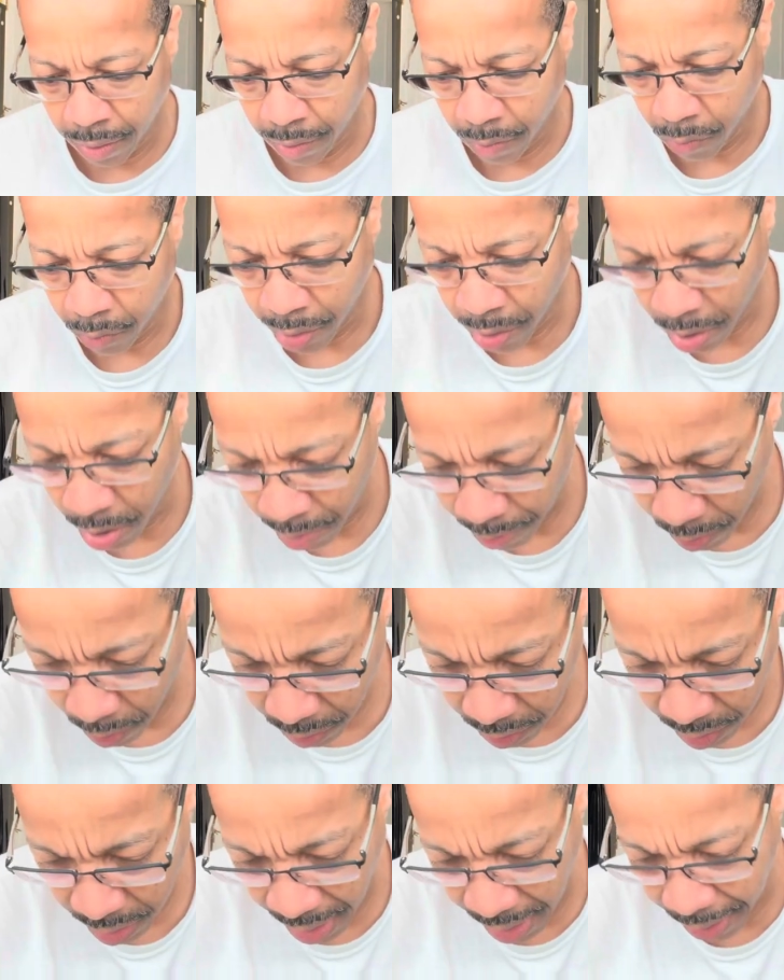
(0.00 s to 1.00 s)
we're
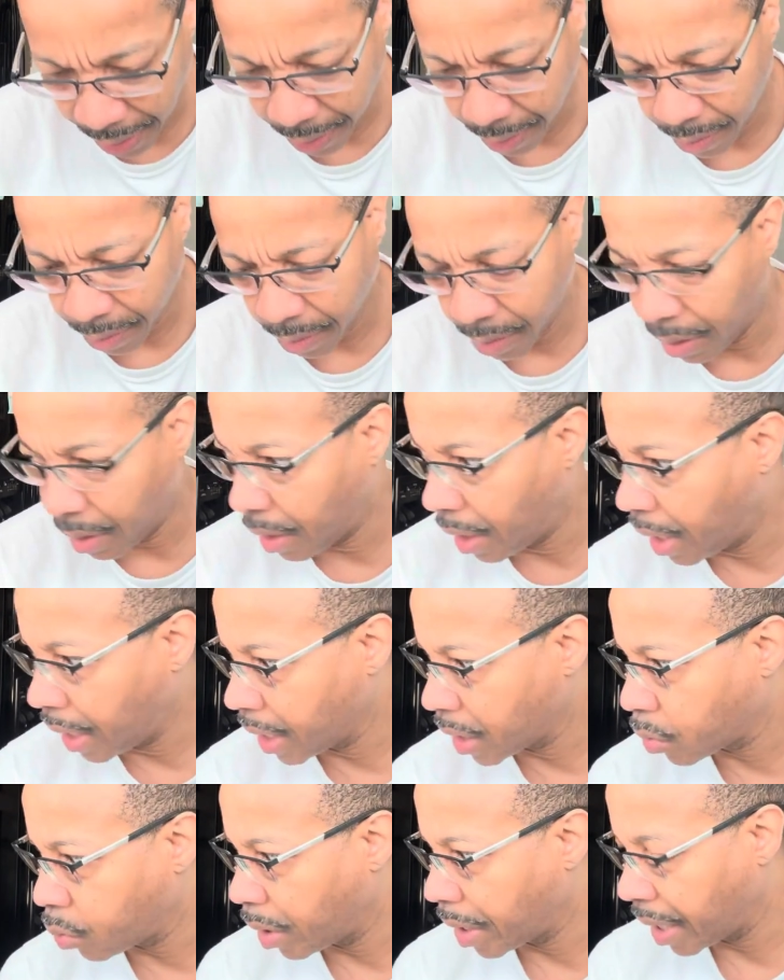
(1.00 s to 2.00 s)
almost there. I
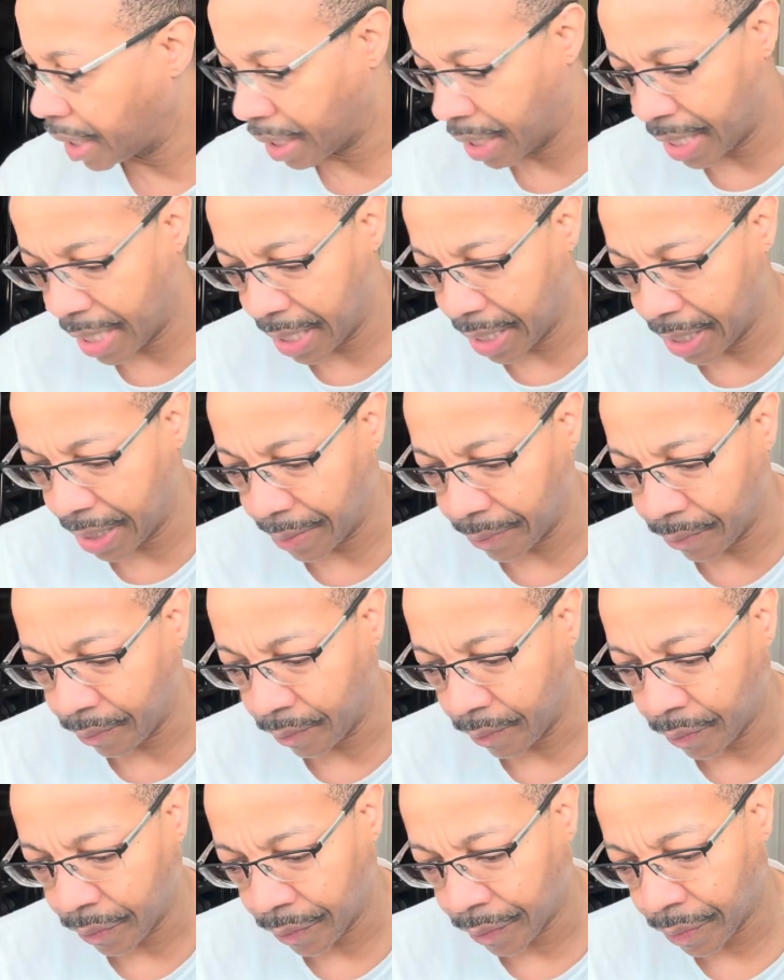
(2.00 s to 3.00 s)
just want to get it
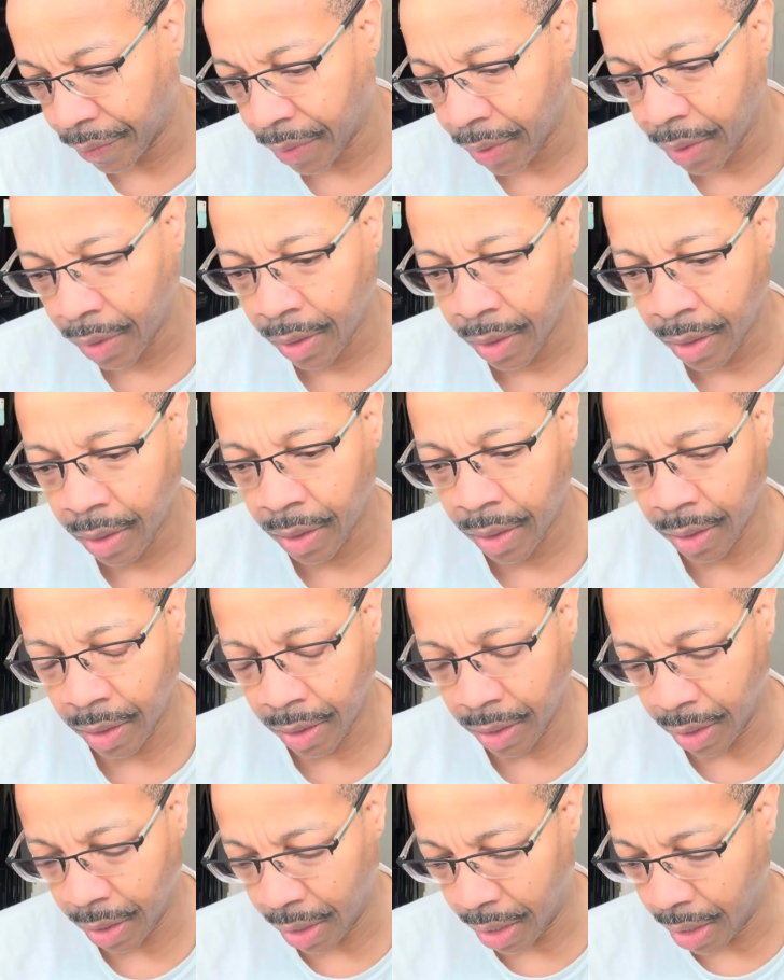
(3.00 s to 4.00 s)

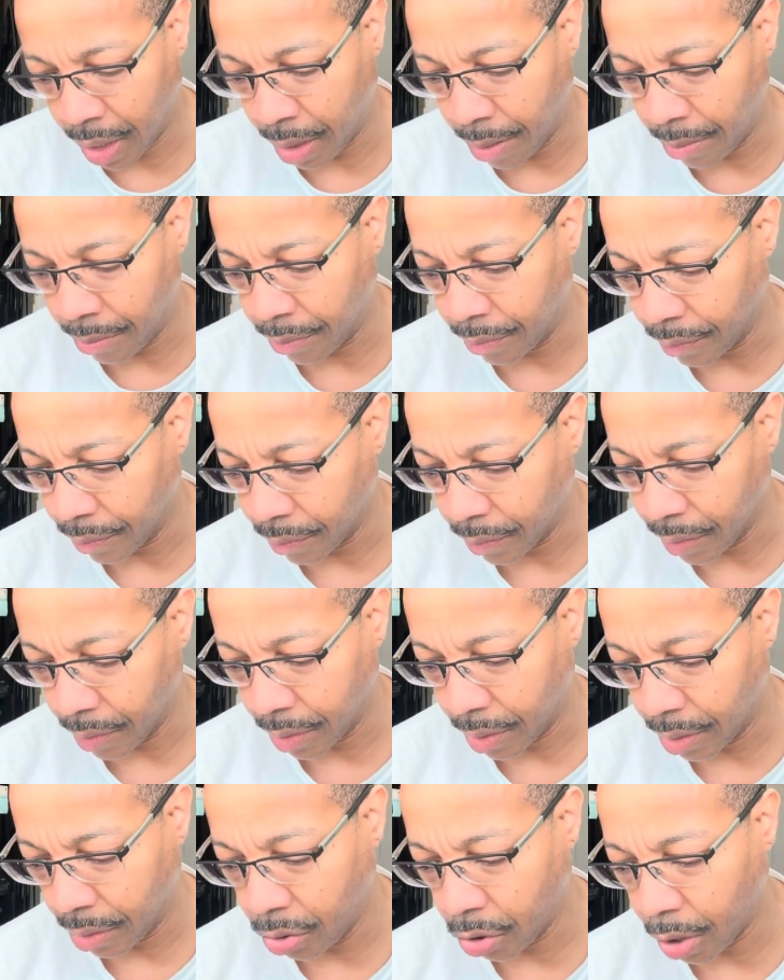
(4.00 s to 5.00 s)

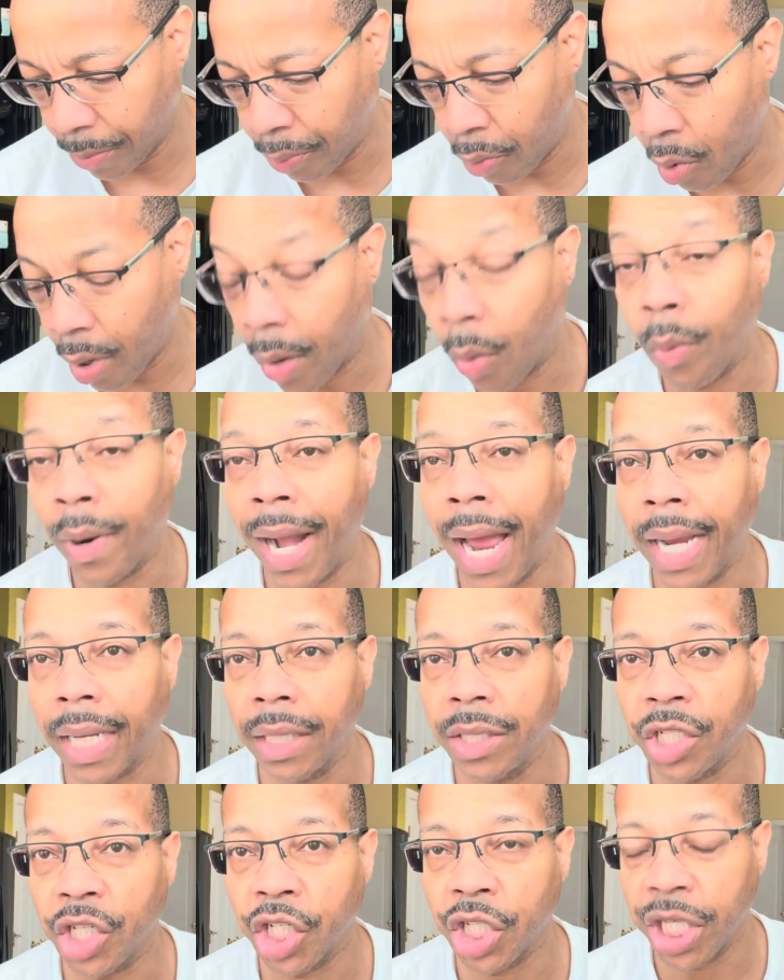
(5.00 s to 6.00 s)
to the point where I
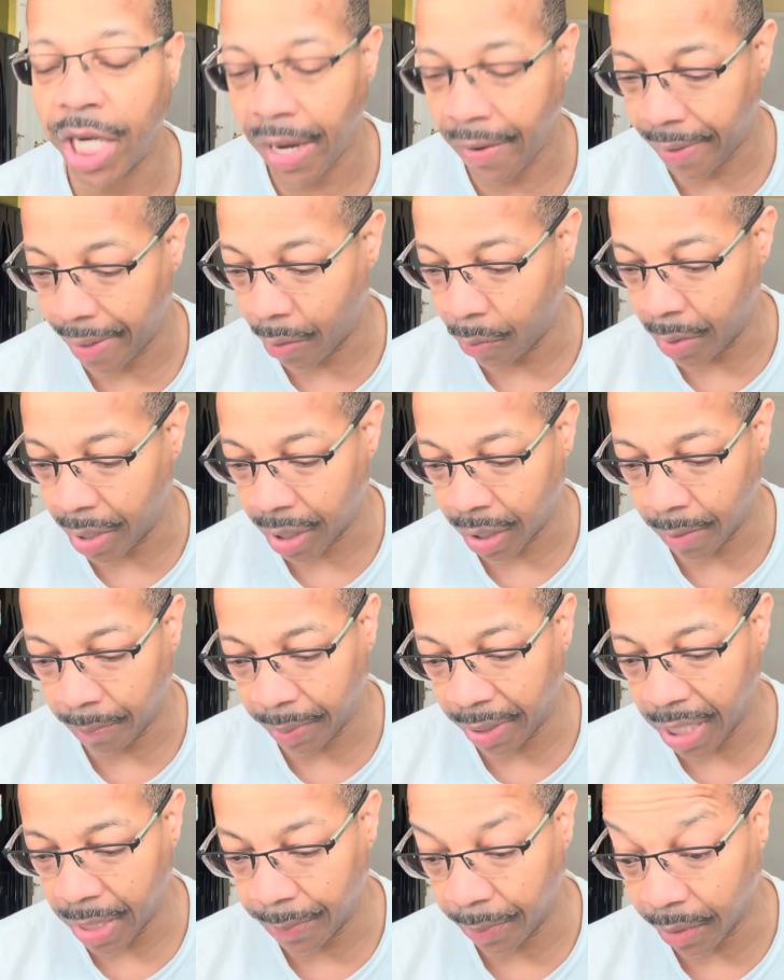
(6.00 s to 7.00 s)
can share it with the
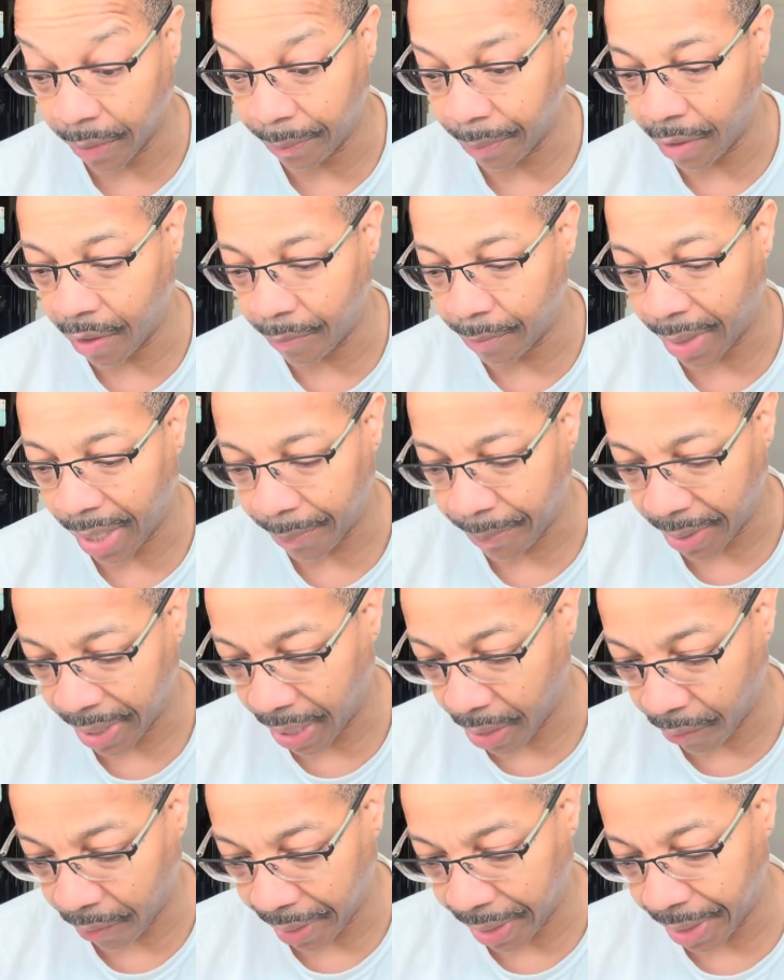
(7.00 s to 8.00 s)
people above my pay
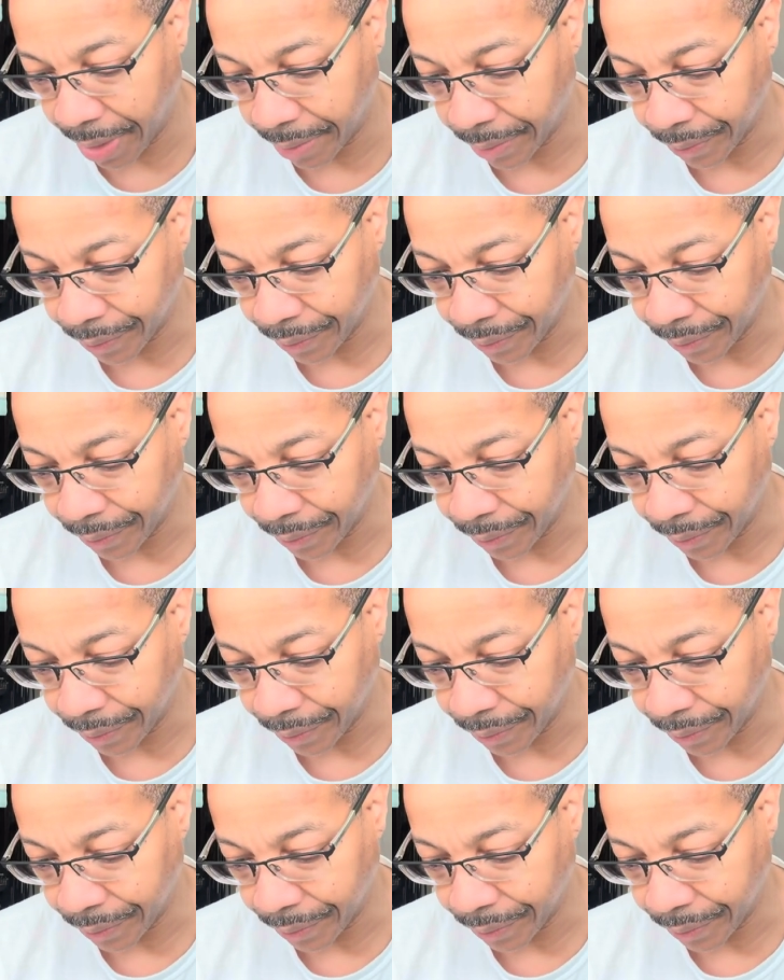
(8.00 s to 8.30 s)
grade.